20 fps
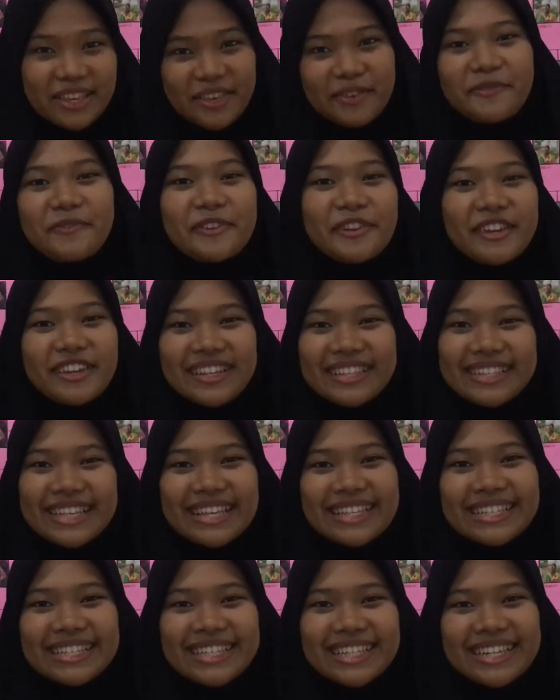you for your
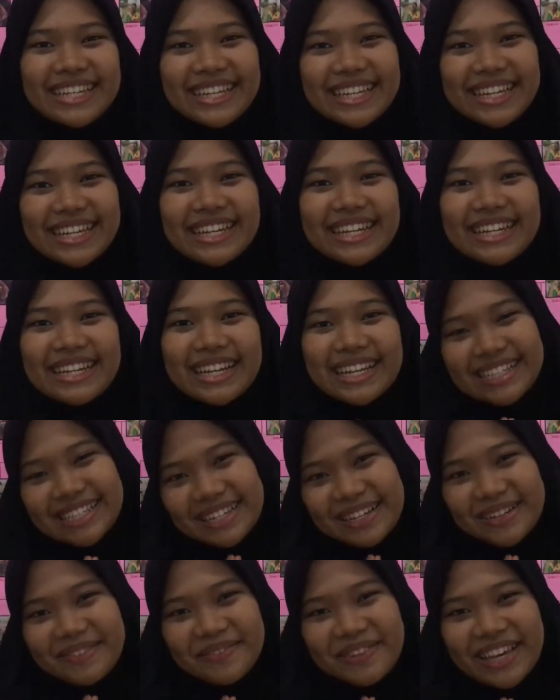attention.
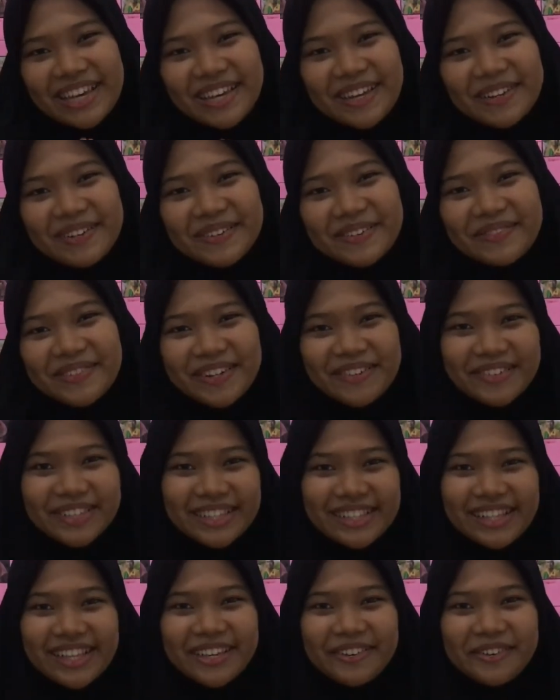Assalamualaikum
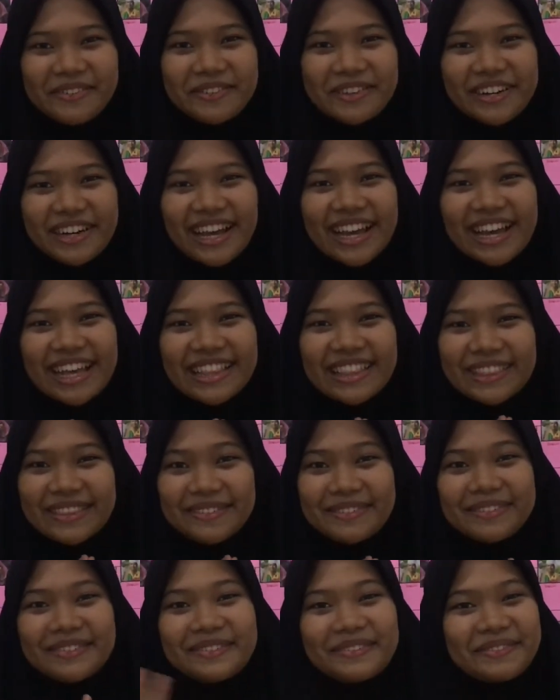warahmatullahi
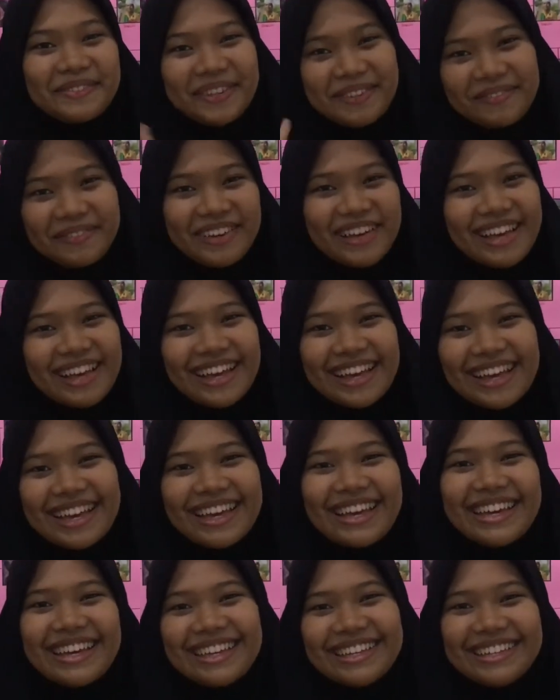wabarakatuh. Bye
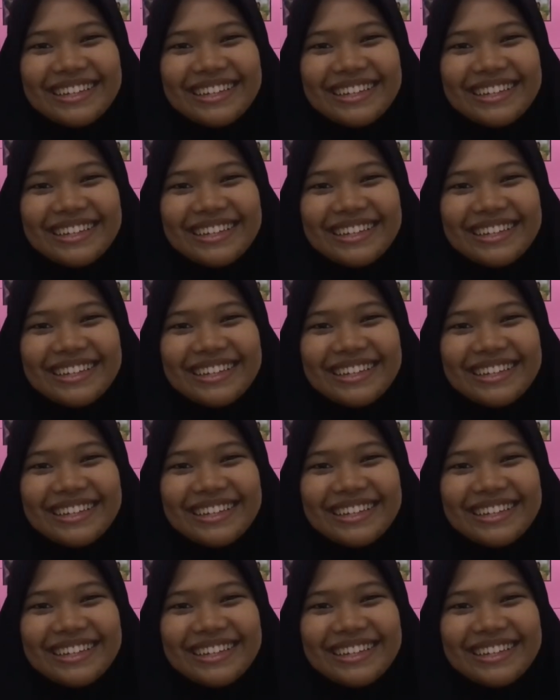bye.